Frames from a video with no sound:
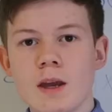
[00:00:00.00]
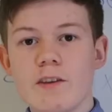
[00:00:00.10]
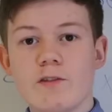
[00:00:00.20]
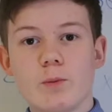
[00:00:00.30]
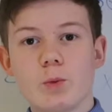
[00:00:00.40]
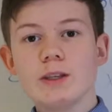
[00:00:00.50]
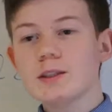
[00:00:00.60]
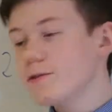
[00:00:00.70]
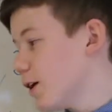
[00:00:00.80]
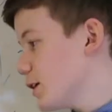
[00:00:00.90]
If we
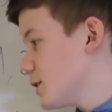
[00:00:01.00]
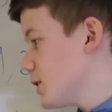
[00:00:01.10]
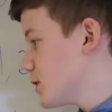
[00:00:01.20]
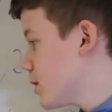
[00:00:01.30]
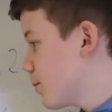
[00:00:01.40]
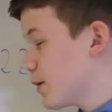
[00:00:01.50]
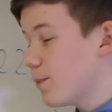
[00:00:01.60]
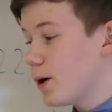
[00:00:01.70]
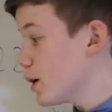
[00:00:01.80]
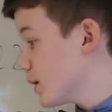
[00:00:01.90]
divide this number
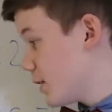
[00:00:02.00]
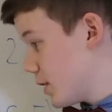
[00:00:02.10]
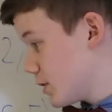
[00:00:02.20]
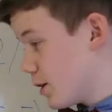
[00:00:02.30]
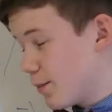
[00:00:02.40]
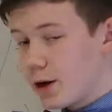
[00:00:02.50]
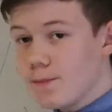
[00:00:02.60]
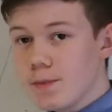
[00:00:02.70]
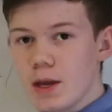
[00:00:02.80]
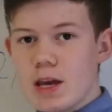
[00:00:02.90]
by this
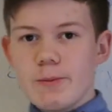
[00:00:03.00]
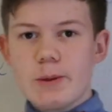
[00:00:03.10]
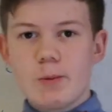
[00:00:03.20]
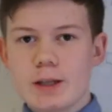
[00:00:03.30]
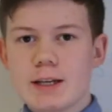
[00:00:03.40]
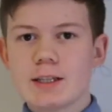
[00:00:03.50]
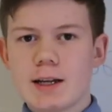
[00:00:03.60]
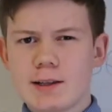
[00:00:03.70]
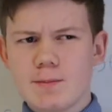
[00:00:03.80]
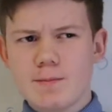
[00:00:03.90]
number, we will get
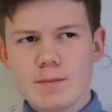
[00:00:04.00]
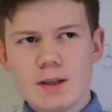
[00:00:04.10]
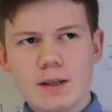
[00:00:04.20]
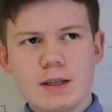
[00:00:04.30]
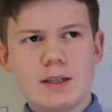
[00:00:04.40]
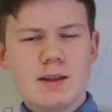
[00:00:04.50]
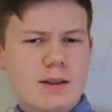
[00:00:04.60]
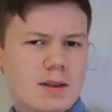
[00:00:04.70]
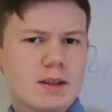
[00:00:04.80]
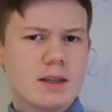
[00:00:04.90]
that
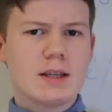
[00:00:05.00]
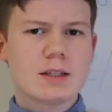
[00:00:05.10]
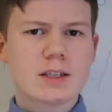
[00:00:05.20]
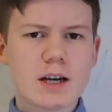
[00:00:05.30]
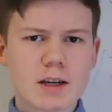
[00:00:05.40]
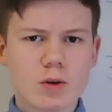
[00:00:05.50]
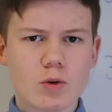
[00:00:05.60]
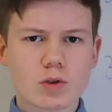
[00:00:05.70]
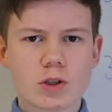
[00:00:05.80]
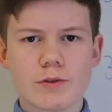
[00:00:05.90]
in the entire
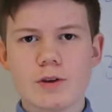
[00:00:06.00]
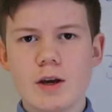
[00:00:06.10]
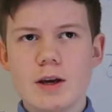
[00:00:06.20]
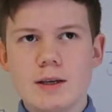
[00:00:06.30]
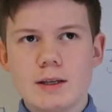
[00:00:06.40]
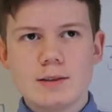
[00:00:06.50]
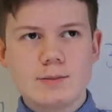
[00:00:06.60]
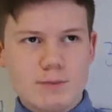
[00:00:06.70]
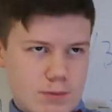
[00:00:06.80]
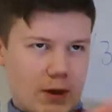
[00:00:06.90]
course of
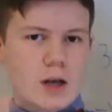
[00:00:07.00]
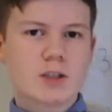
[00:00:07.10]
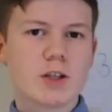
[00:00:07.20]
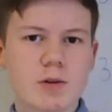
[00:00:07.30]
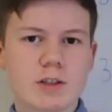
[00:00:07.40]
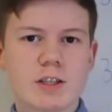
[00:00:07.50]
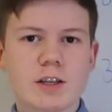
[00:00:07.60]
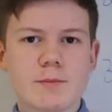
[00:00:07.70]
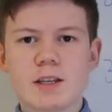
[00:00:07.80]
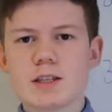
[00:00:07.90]
our solar
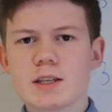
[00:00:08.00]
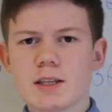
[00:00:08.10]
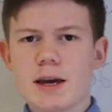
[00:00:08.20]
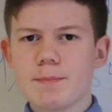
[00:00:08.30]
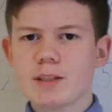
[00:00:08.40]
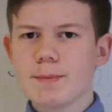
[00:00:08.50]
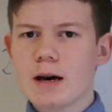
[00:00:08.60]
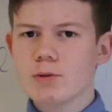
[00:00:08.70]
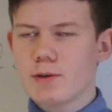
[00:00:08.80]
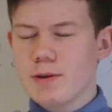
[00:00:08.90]
system, this has happened
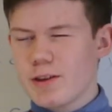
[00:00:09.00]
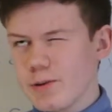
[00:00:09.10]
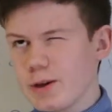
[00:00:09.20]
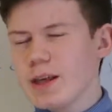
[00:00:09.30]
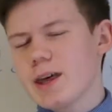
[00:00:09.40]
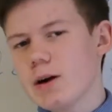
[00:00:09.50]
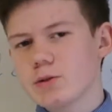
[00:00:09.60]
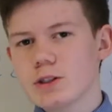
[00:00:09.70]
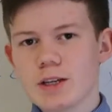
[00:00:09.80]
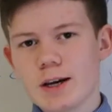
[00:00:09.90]
about
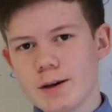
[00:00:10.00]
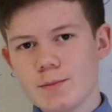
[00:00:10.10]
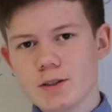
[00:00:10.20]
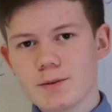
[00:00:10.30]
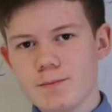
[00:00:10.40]
3,000 times.